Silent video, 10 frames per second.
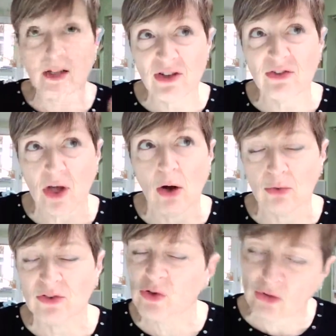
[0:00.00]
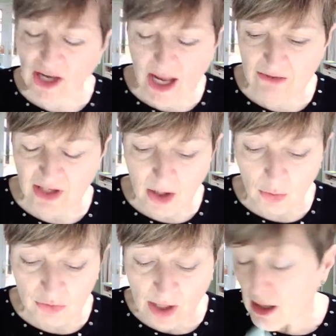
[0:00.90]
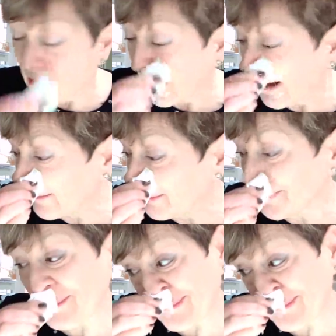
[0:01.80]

it is cold, not I have a cold. Um,